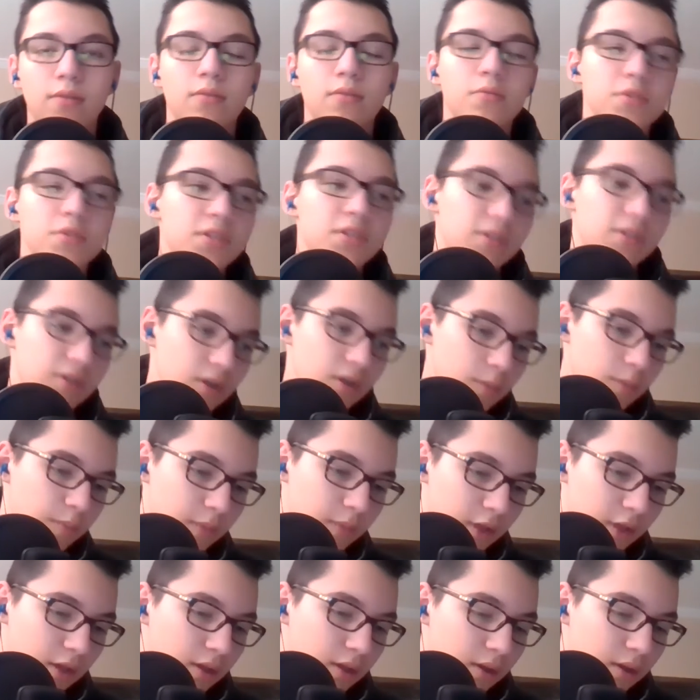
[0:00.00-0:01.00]
what's the term?
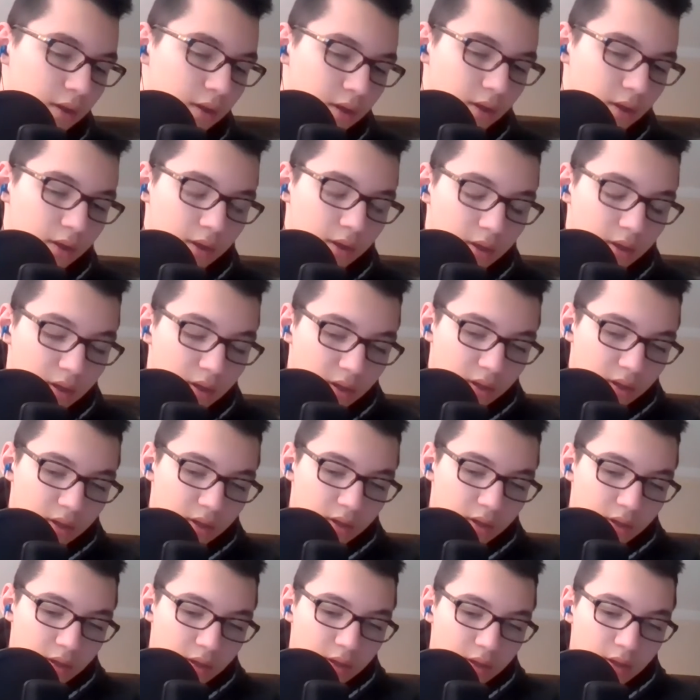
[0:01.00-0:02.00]

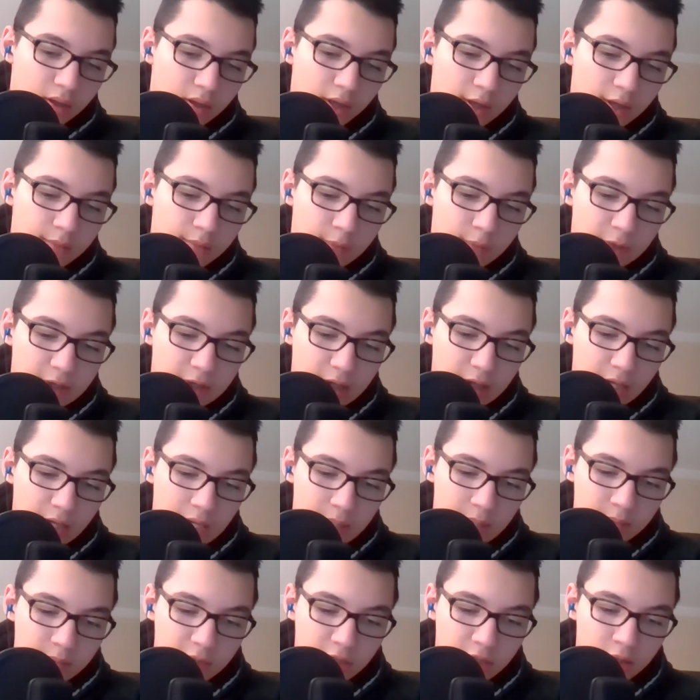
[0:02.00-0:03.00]
Oh my god,
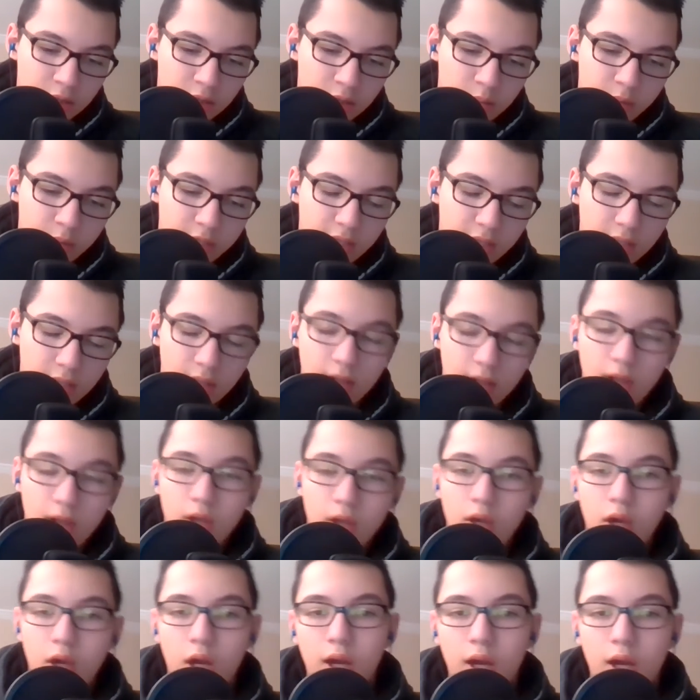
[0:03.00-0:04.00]
I'm totally blanking.
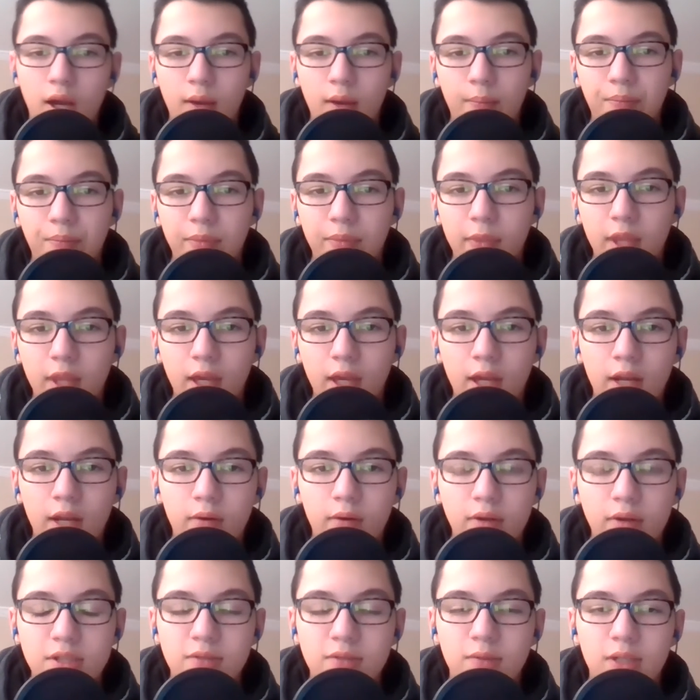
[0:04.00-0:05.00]
Um,
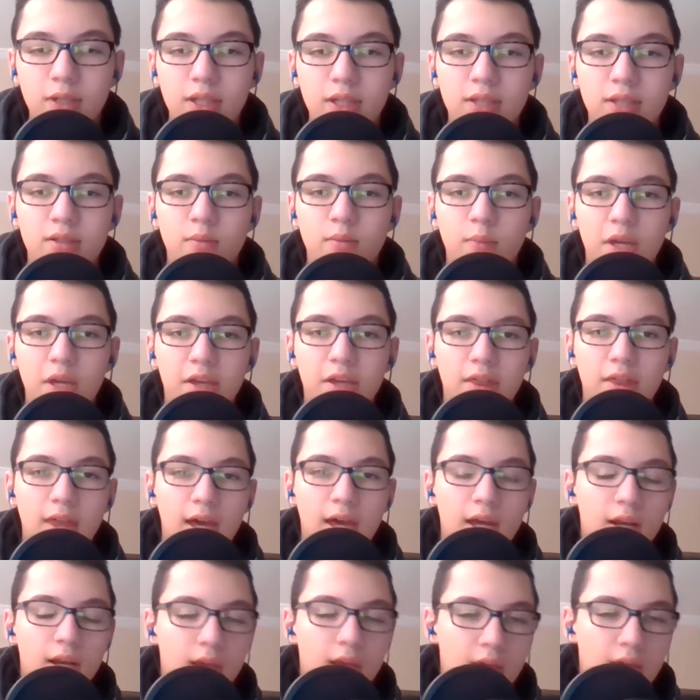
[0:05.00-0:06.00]
anyways, we need to make
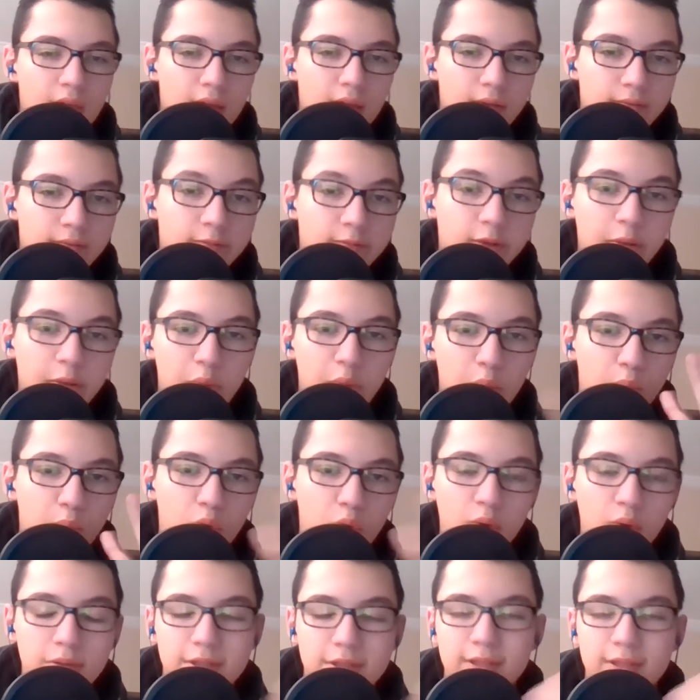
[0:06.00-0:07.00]
that a
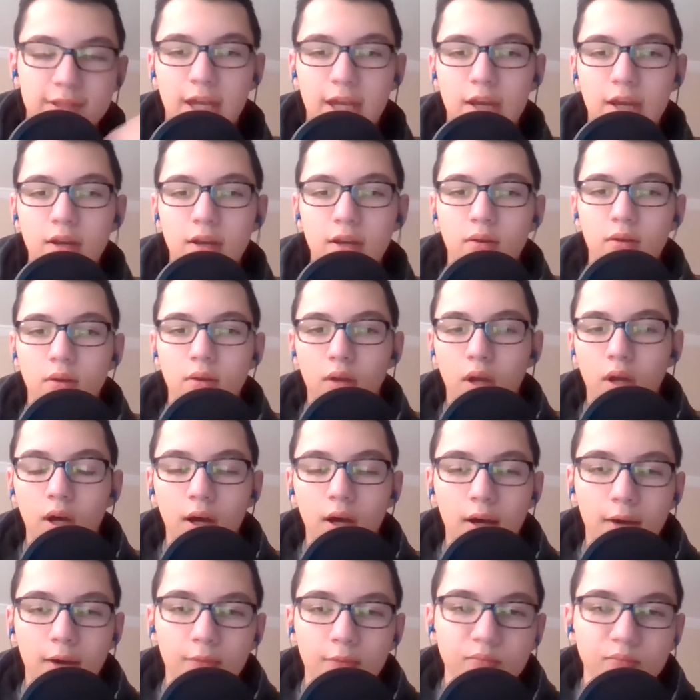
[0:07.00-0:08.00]
flippable state,
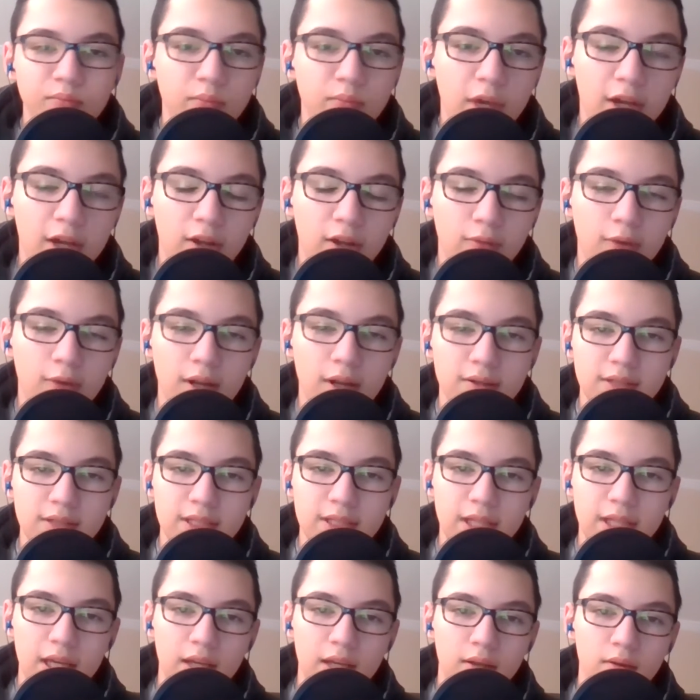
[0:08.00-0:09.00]
um, battleground
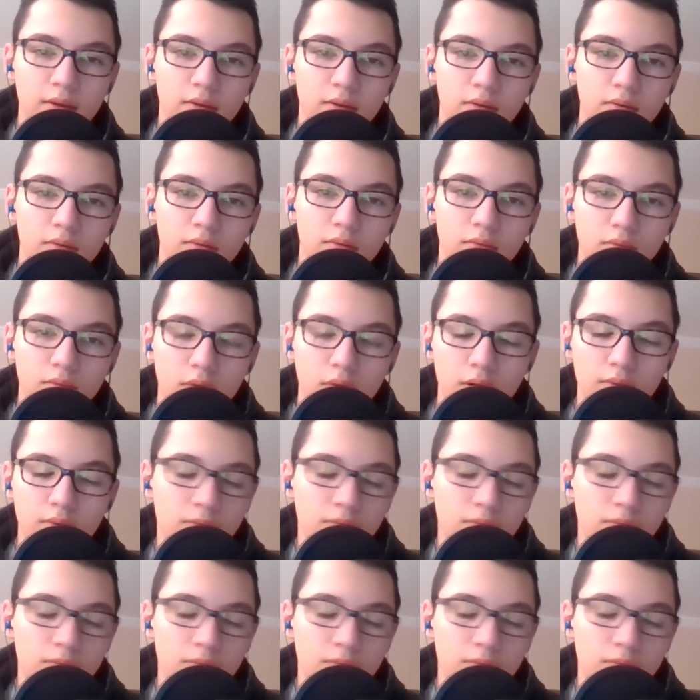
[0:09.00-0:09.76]
state. What,